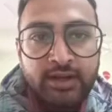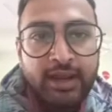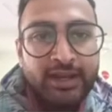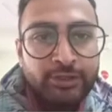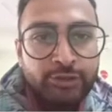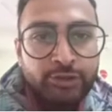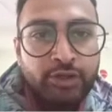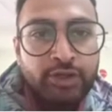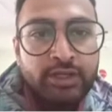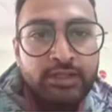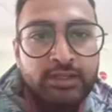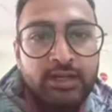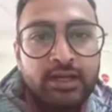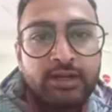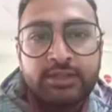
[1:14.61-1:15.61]

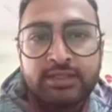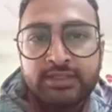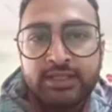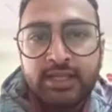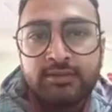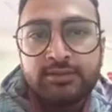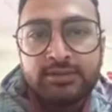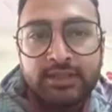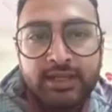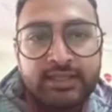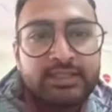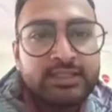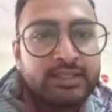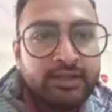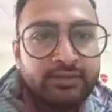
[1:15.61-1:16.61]
enjoy ourselves
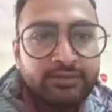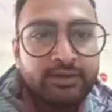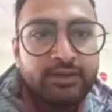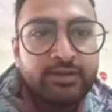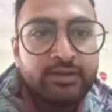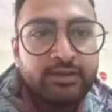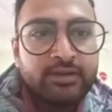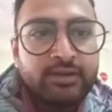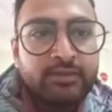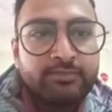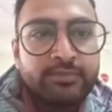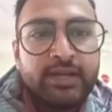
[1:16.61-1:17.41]
and stay fit